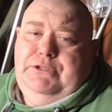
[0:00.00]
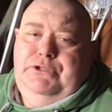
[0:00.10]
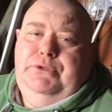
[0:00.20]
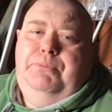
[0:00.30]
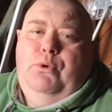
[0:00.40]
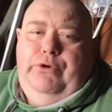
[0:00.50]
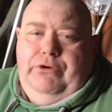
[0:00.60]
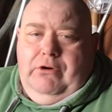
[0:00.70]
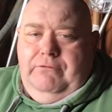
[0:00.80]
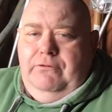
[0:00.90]
to the point
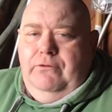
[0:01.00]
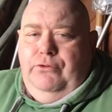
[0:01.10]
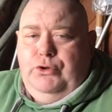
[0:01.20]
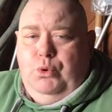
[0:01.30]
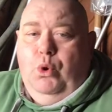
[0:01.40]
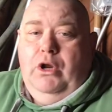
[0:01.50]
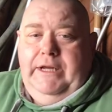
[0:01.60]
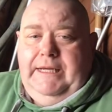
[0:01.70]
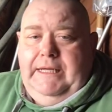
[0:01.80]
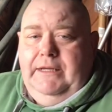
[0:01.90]
of the
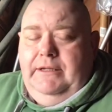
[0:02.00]
quality.